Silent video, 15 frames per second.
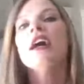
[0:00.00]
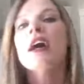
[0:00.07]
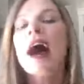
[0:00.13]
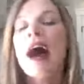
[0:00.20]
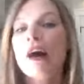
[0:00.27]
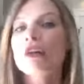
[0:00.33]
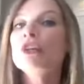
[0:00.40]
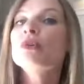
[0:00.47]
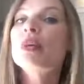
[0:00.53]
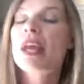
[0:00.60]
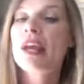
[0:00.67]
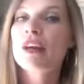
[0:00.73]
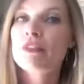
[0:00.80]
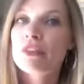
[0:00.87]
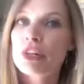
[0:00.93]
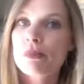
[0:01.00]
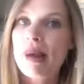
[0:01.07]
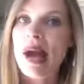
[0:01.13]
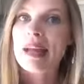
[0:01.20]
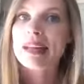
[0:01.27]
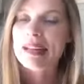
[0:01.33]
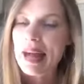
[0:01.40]
How you care for your
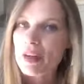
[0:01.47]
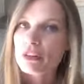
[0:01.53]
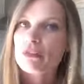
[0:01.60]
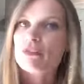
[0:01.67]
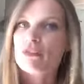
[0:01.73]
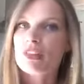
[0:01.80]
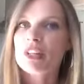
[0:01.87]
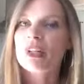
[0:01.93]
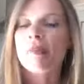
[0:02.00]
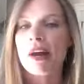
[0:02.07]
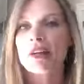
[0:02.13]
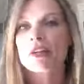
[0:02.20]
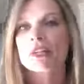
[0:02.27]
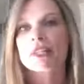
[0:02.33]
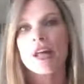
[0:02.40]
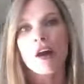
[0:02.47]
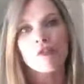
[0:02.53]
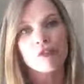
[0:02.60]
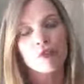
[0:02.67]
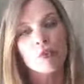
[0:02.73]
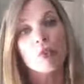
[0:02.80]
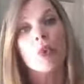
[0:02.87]
body and how you feel about
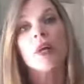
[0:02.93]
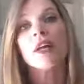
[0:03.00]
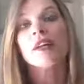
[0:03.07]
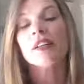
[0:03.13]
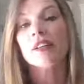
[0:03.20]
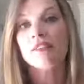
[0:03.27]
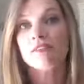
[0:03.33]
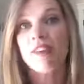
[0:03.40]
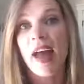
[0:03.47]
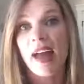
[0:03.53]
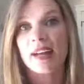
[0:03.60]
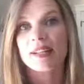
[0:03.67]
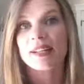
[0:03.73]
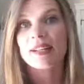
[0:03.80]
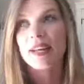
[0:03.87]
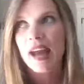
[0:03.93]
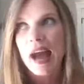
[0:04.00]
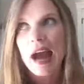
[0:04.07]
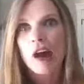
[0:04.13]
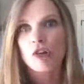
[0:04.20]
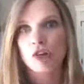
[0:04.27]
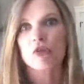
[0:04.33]
yourself will affect
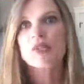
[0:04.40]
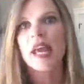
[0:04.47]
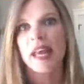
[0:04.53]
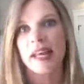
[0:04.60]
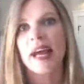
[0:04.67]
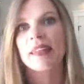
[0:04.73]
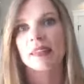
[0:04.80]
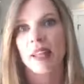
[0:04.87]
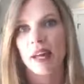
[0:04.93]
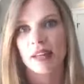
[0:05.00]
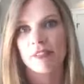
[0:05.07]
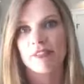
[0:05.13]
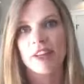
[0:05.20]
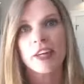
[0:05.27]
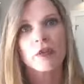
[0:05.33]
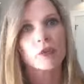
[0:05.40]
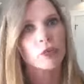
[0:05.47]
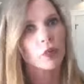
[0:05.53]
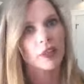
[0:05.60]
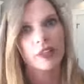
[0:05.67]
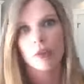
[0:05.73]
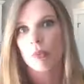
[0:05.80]
how you take on life. It
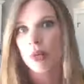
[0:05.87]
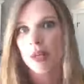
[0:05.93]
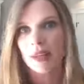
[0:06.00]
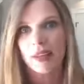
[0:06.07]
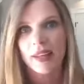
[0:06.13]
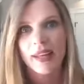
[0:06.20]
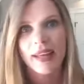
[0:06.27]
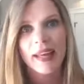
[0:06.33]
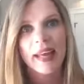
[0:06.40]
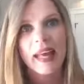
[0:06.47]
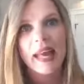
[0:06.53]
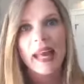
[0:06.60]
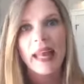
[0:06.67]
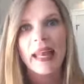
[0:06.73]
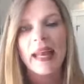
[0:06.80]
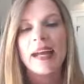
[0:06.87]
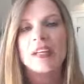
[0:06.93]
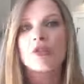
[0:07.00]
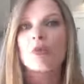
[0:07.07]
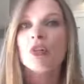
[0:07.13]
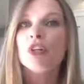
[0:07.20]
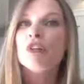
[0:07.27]
really will.
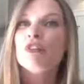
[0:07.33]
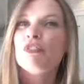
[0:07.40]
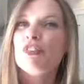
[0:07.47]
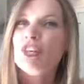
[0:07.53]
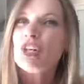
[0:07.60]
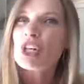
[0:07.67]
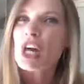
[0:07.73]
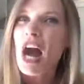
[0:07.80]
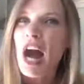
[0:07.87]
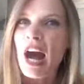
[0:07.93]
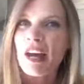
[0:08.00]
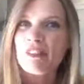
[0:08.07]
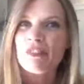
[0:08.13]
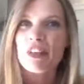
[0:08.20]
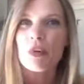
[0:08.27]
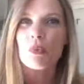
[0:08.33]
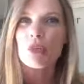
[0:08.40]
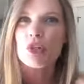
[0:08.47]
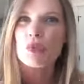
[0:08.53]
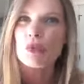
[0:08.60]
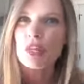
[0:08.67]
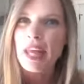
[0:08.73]
And when you feel confident,
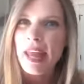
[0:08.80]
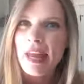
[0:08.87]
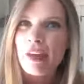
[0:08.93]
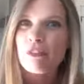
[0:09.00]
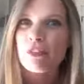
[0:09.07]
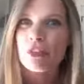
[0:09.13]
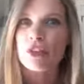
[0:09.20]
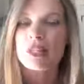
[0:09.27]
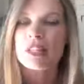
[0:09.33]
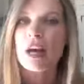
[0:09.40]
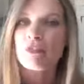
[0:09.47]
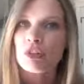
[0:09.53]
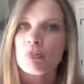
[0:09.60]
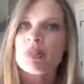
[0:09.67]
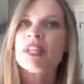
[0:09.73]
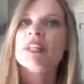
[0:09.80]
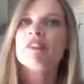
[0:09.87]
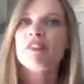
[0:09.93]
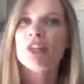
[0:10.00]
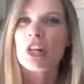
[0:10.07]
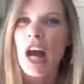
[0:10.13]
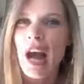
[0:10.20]
when you care for yourself, you begin to
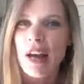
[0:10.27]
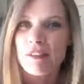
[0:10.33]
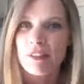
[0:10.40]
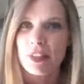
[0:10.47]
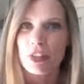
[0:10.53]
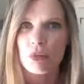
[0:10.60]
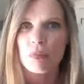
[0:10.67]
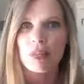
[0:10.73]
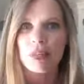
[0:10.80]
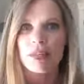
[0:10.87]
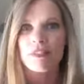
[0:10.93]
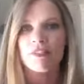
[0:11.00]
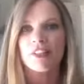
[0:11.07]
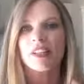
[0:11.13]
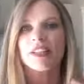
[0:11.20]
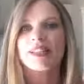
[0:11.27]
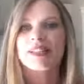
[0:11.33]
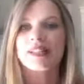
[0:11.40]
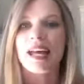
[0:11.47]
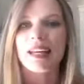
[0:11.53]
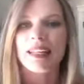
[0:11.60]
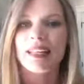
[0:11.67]
feel confident. You begin to feel
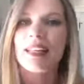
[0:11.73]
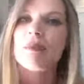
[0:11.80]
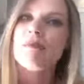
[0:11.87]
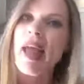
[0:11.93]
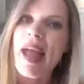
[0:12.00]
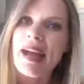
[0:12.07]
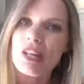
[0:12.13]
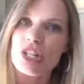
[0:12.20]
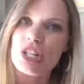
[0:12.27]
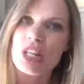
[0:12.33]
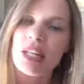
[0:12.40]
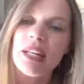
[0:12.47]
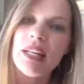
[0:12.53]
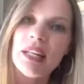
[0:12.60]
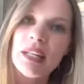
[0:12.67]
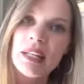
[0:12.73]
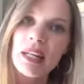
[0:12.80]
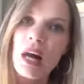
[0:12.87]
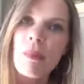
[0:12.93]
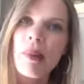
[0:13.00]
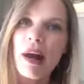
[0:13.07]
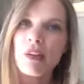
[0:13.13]
excited and passionate
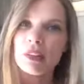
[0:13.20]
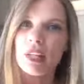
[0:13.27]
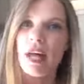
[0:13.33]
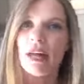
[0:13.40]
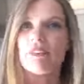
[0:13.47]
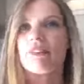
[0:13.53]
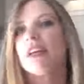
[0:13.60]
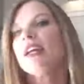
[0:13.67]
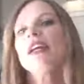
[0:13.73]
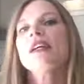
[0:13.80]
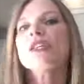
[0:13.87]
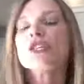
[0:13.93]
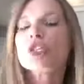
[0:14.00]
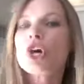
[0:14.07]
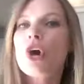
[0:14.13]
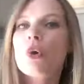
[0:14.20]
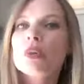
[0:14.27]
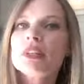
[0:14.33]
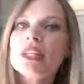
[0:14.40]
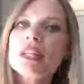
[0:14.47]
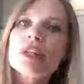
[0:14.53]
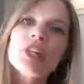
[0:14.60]
about life. So
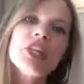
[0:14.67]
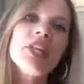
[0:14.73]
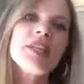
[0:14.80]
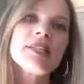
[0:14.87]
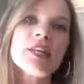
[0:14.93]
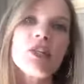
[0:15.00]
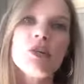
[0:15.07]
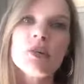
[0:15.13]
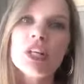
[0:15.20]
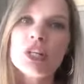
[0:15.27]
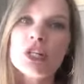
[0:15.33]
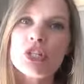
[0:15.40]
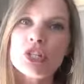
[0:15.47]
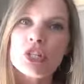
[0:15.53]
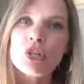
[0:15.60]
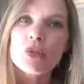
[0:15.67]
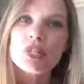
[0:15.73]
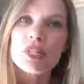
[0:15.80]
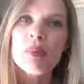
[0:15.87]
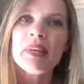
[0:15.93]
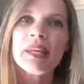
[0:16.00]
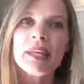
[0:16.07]
little things that you can do
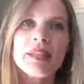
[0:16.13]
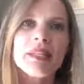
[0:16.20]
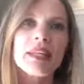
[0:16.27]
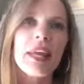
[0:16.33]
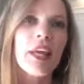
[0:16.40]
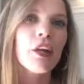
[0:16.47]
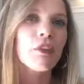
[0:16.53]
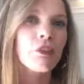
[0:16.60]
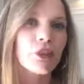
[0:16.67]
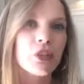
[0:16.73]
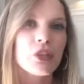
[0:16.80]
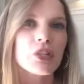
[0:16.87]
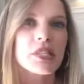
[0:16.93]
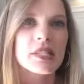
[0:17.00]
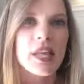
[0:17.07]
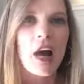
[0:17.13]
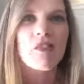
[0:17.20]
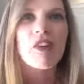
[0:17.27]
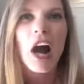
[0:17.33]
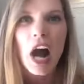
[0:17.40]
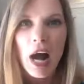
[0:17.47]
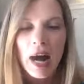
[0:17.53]
to begin to care for
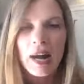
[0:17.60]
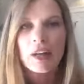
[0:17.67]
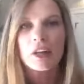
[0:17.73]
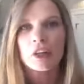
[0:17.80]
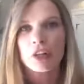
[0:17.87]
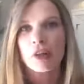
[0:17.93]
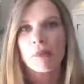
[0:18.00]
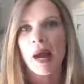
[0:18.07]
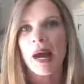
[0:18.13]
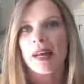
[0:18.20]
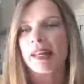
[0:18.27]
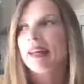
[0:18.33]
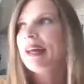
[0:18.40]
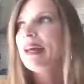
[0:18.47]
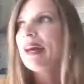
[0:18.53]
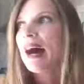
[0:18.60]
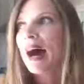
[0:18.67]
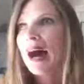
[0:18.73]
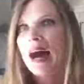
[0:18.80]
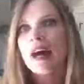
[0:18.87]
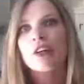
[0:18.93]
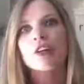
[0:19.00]
yourself, honor your body,
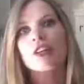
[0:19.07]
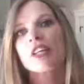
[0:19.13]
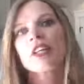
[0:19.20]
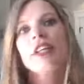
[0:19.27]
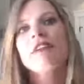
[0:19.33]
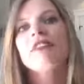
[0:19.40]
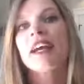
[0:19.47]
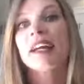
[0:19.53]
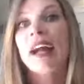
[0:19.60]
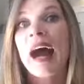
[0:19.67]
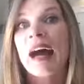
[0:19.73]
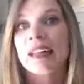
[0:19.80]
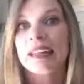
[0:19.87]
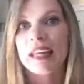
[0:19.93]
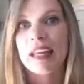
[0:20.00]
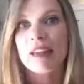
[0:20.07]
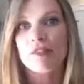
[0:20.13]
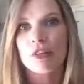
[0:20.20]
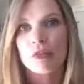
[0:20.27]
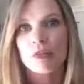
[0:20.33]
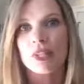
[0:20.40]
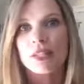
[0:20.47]
honor the gift that God gave
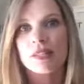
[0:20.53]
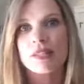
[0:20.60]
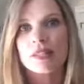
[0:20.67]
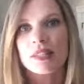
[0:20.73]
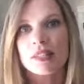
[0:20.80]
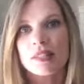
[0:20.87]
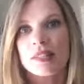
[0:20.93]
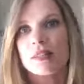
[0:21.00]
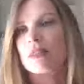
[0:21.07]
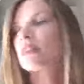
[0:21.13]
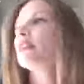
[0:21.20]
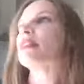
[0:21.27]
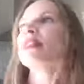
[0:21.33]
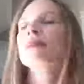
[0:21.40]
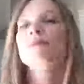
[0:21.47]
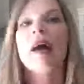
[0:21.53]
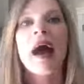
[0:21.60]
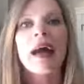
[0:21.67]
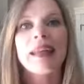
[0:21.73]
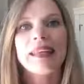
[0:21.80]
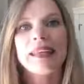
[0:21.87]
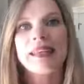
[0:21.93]
you, the
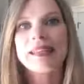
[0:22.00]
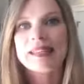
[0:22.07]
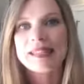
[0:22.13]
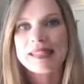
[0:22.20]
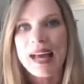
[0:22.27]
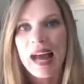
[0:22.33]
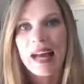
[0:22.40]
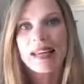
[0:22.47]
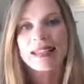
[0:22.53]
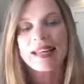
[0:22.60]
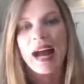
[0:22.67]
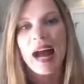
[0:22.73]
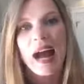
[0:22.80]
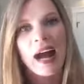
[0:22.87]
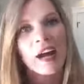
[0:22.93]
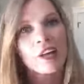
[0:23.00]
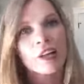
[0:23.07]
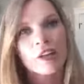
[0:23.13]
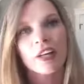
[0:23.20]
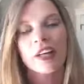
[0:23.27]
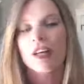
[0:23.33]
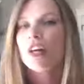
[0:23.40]
body He designed,
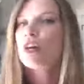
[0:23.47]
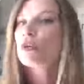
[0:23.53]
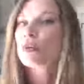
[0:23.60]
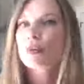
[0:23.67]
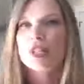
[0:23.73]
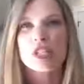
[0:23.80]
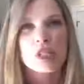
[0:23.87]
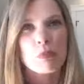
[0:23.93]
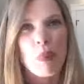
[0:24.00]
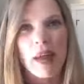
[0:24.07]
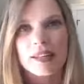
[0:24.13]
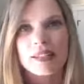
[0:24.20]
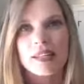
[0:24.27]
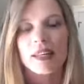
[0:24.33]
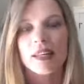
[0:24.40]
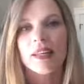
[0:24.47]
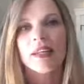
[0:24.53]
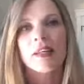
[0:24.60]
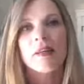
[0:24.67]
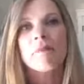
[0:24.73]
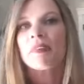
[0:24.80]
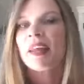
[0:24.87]
honor it, respect it.
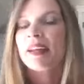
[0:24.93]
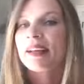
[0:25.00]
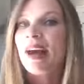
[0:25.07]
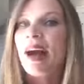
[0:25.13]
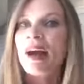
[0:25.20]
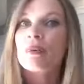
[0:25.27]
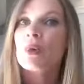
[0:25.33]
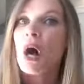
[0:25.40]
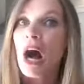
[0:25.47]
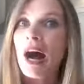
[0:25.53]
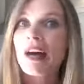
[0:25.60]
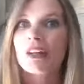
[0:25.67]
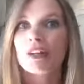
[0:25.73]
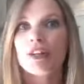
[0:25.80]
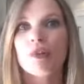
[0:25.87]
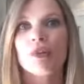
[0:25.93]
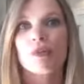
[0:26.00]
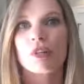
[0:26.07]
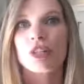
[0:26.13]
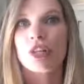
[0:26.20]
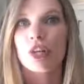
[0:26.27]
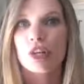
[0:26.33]
And God will honor you in
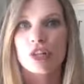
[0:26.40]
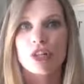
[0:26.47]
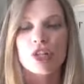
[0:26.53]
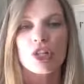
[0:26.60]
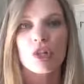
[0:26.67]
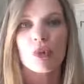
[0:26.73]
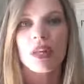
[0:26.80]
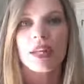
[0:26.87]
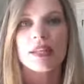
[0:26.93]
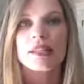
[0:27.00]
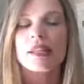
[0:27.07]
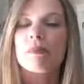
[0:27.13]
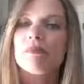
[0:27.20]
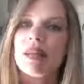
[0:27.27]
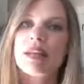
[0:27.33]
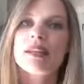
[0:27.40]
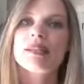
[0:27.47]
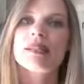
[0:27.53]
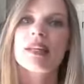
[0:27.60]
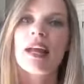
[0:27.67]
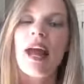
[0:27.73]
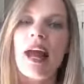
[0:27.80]
return too. And it's
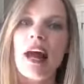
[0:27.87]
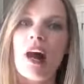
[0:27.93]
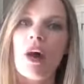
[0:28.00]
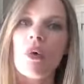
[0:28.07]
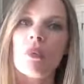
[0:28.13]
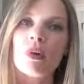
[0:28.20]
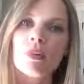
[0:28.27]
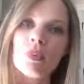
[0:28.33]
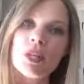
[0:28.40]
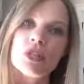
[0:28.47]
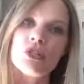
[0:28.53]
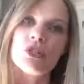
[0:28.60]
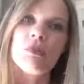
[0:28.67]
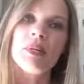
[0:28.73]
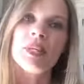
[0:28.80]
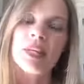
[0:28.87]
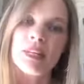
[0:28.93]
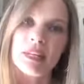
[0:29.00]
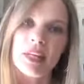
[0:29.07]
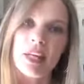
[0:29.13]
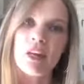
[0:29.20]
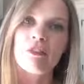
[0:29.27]
amazing how when we do
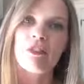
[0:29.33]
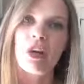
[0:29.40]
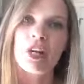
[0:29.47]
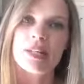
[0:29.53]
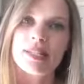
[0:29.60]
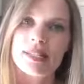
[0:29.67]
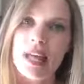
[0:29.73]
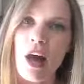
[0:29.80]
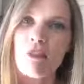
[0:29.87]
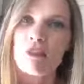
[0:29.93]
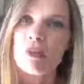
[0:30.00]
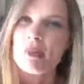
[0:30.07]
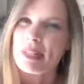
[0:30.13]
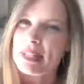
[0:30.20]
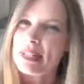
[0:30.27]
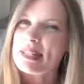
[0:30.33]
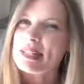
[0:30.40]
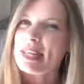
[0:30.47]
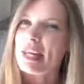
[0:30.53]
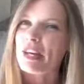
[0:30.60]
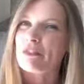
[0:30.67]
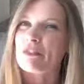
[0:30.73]
begin to care for ourselves, we begin
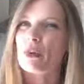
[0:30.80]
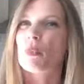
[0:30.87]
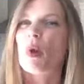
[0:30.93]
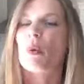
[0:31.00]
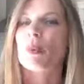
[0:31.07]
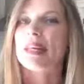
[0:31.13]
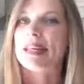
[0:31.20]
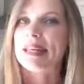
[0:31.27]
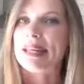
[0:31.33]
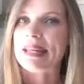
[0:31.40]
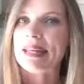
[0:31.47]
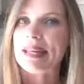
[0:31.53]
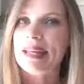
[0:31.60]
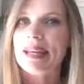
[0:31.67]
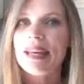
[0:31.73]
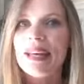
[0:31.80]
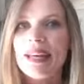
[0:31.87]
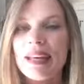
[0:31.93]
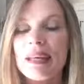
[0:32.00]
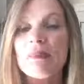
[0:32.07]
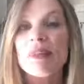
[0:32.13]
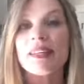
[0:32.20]
to care for what we eat,
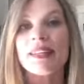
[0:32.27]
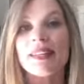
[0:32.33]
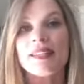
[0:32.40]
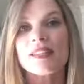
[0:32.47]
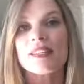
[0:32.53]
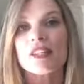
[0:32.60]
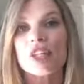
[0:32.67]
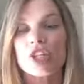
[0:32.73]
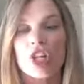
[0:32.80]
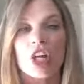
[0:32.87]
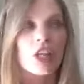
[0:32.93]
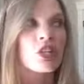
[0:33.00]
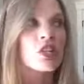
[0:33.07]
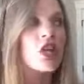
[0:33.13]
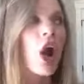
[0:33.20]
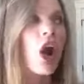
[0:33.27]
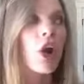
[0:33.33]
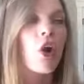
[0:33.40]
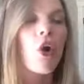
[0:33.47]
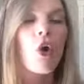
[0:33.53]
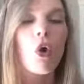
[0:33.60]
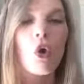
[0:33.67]
it begins to change
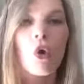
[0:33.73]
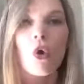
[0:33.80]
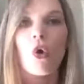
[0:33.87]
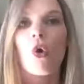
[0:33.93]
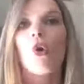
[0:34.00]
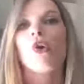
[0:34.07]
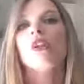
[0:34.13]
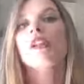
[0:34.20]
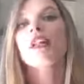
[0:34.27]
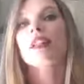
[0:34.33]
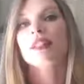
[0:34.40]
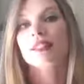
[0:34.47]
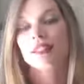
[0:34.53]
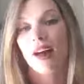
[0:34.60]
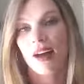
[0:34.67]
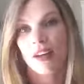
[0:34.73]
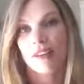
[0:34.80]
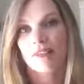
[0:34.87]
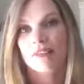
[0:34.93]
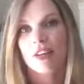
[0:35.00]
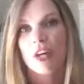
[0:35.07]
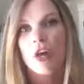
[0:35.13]
our whole
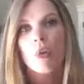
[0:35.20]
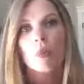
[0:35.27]
life.